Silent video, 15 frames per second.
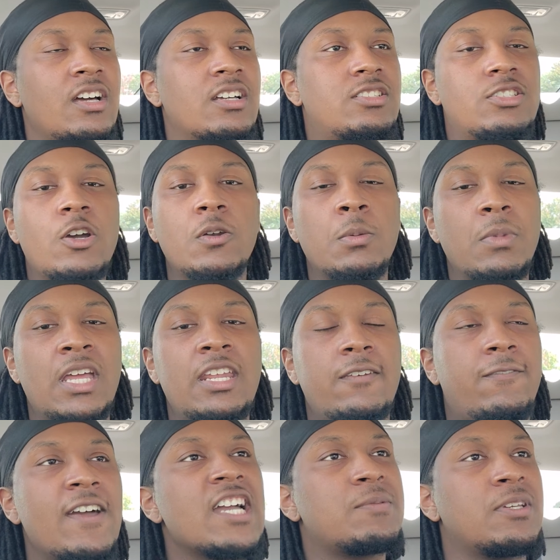show them any
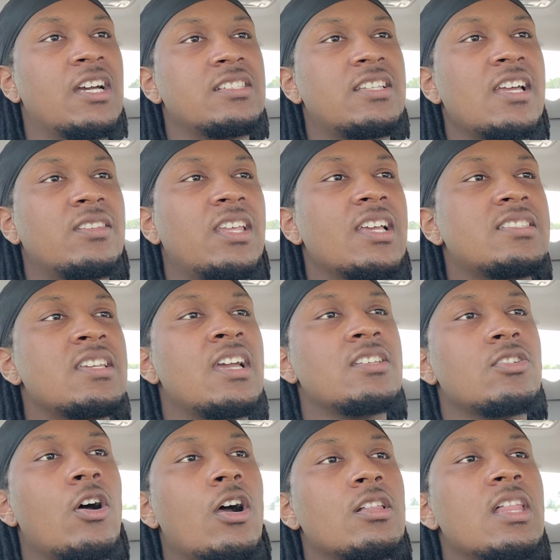facts because they say
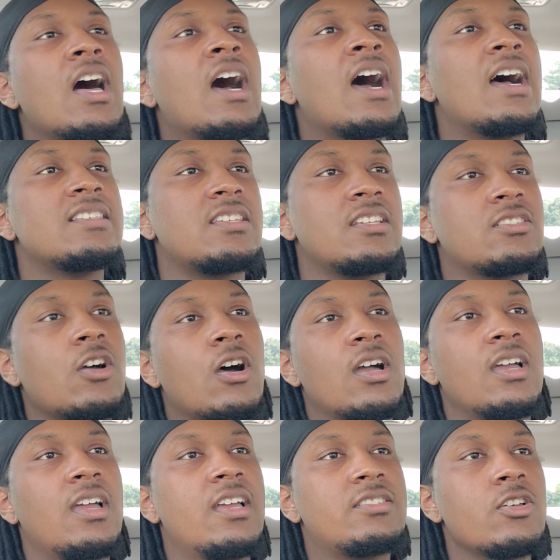it's all lies, it's
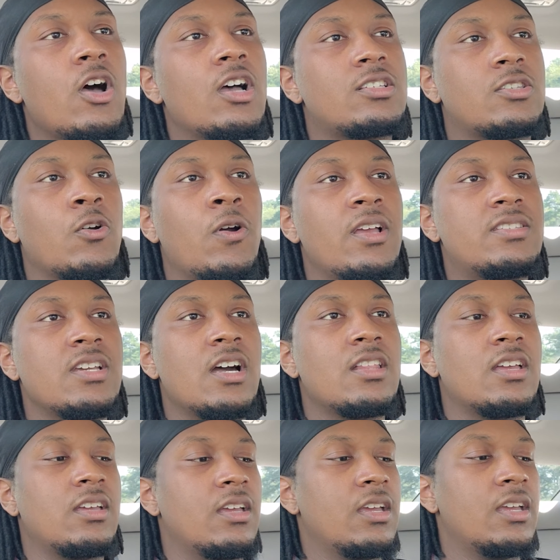all
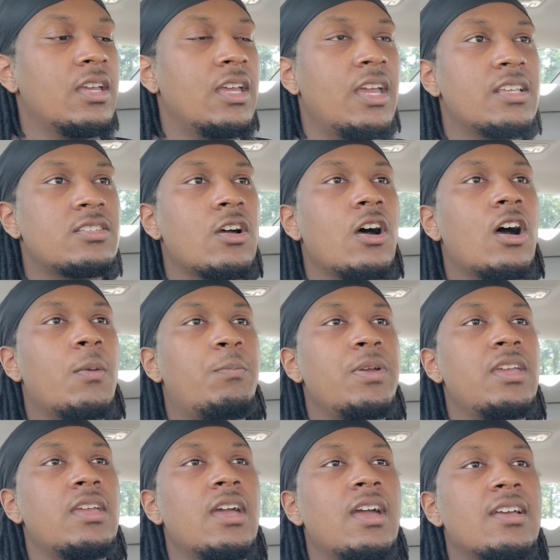storytelling, it's all
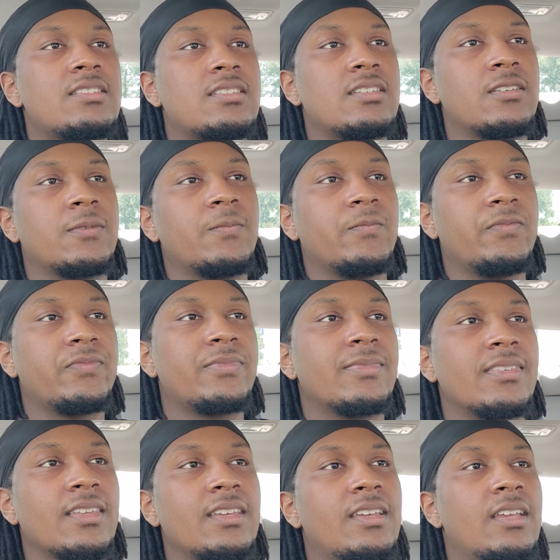BS,
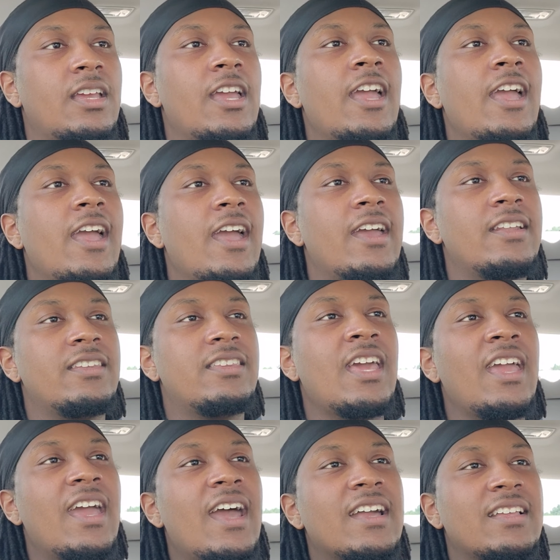and
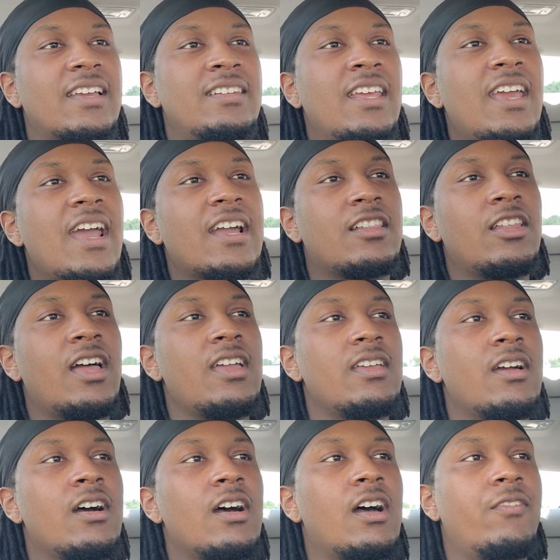they act
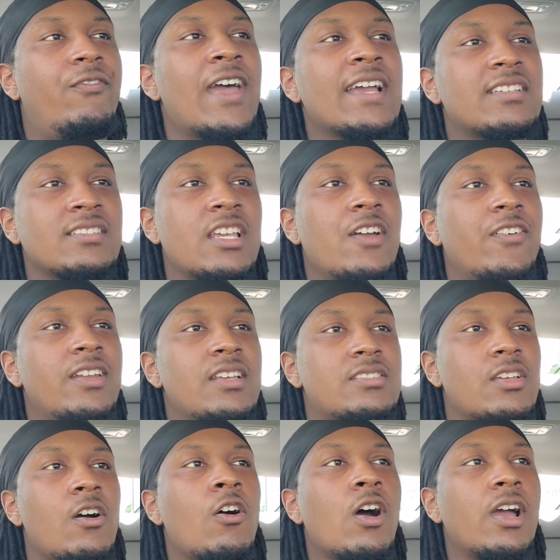like facts and
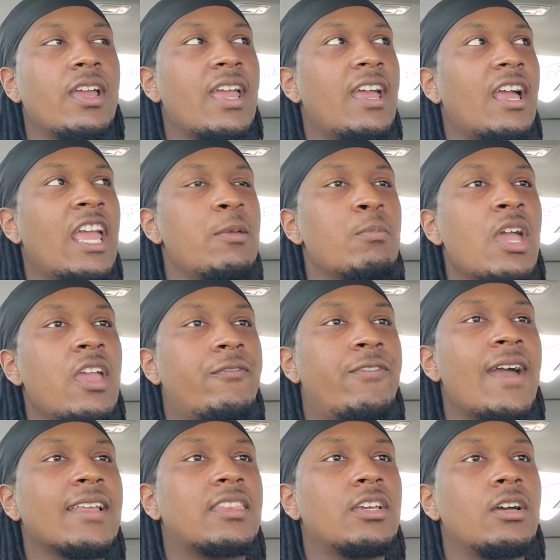evidence are a main
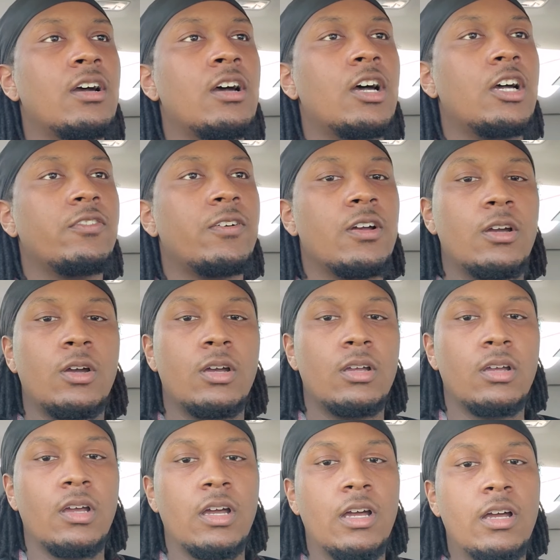factor of
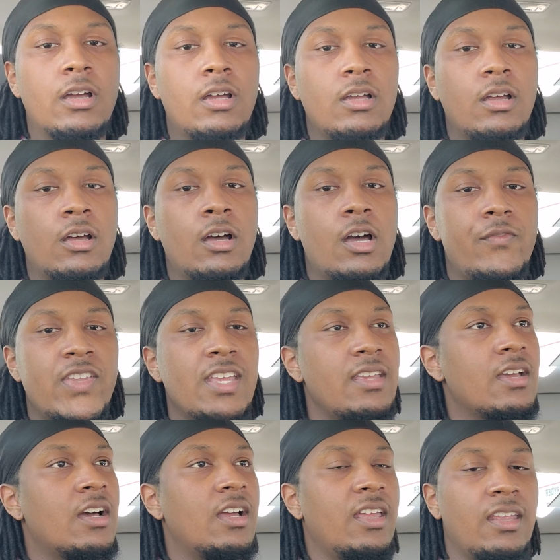
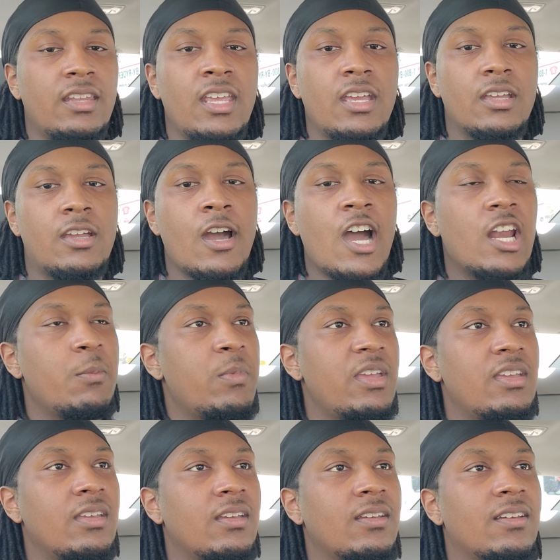the
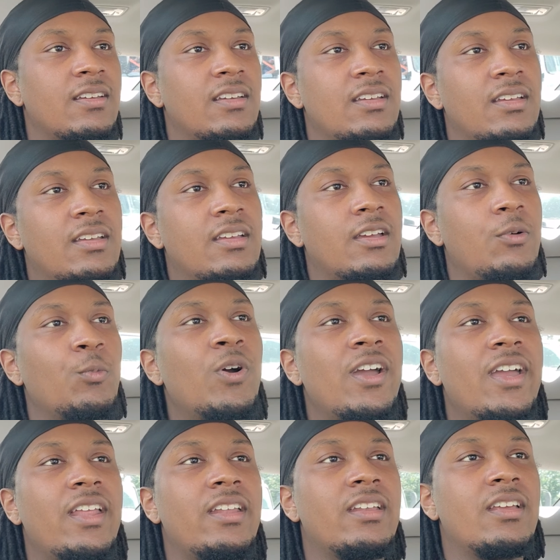economy,
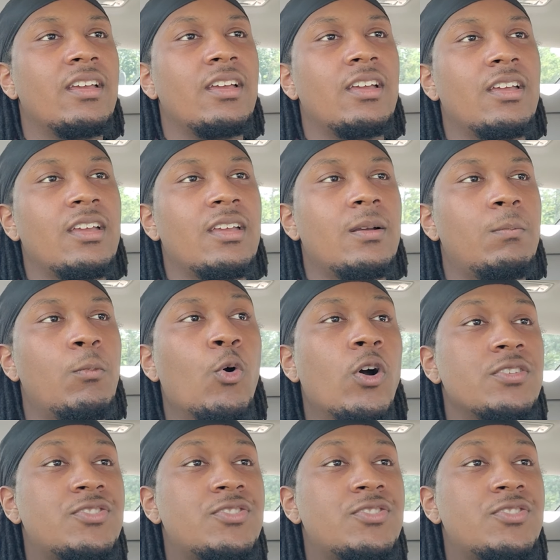when more